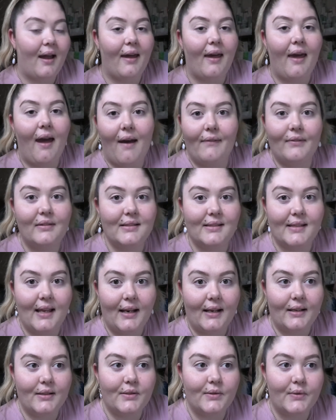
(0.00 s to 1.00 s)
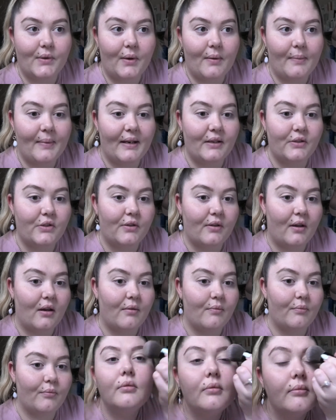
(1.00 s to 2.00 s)
haven't said it, so I better do
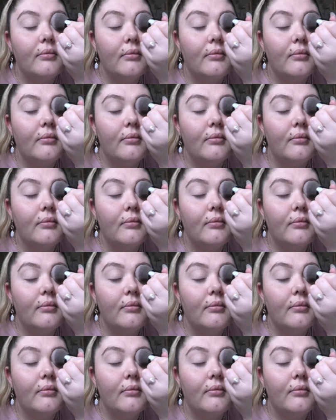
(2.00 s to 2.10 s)
that.